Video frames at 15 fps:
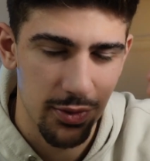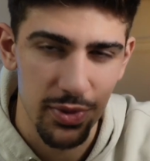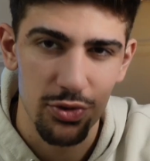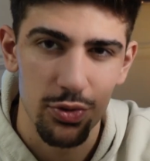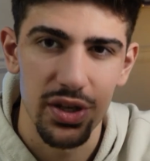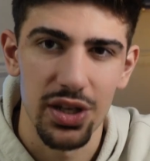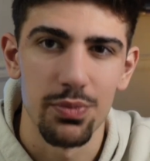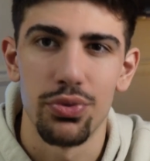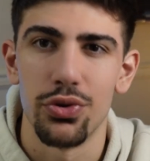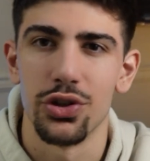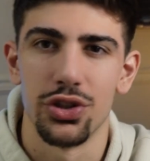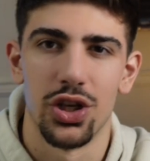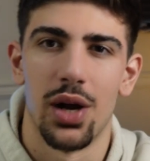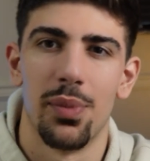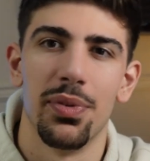between poor
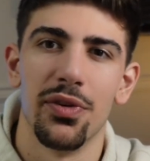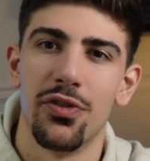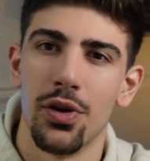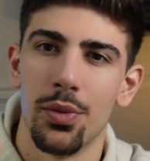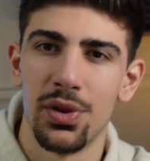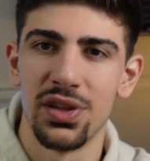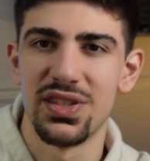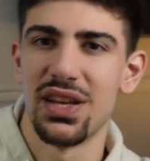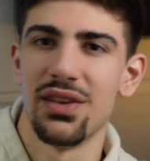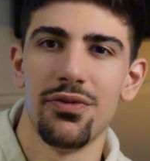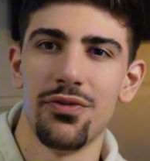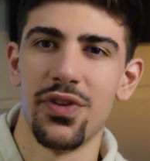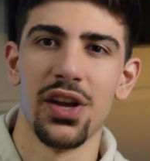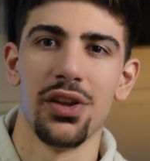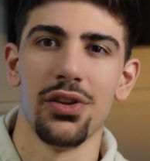job performance and
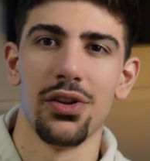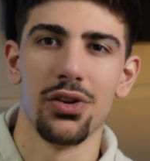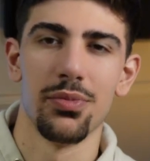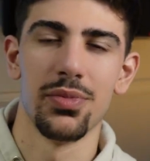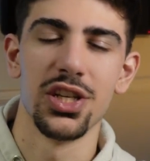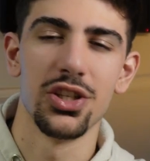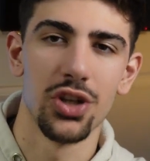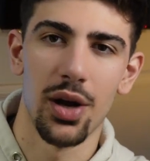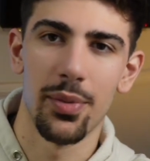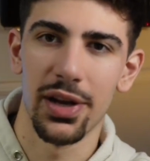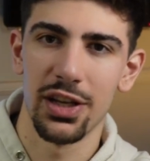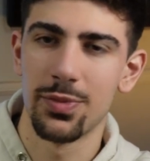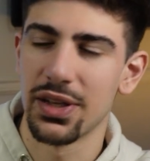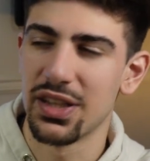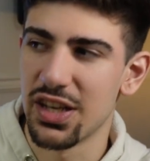failure to meet job
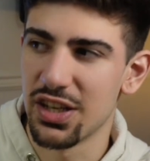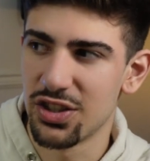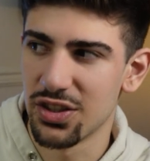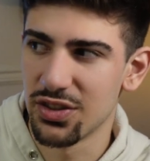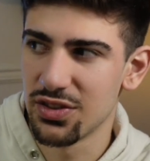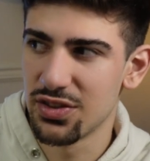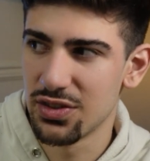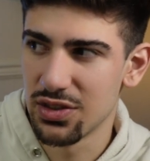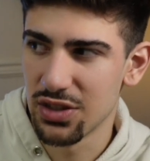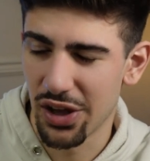expectations.